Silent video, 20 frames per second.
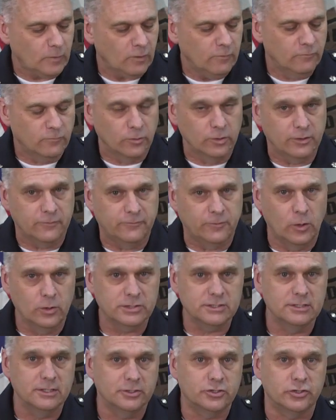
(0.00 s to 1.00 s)
For the
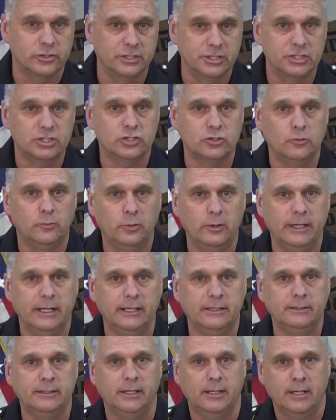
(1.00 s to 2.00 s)
folks in the traditional
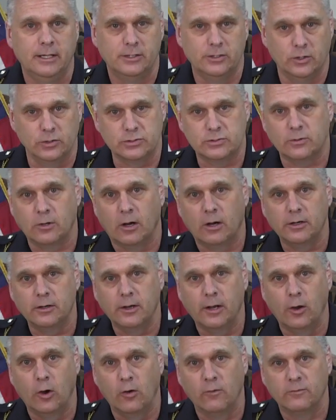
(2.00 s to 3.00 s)
plan, those are
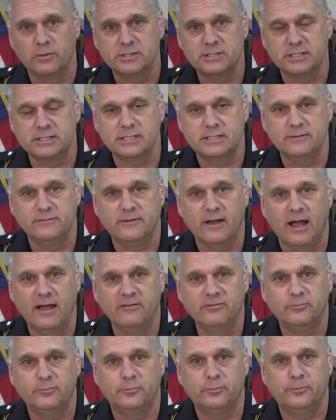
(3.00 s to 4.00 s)
our over
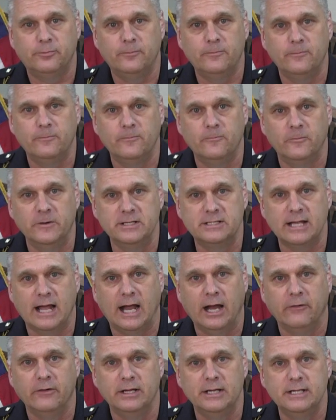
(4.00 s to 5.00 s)
65
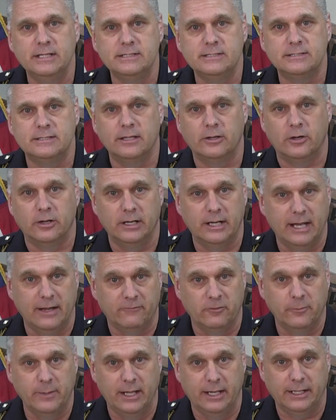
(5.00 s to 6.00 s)
retirees that are
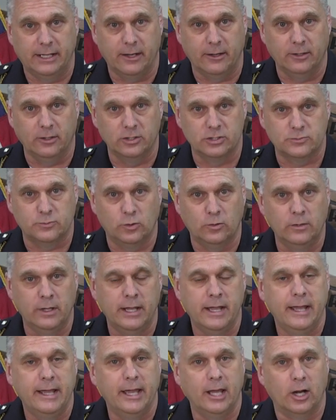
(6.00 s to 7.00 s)
never Medicare eligible
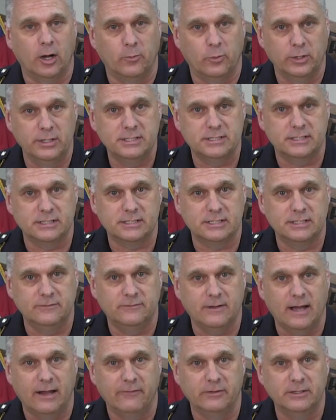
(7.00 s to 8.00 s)
and our
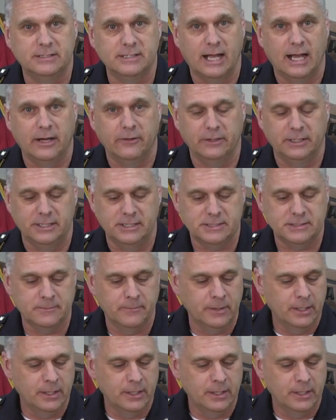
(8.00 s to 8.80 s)
pre-65 retirees.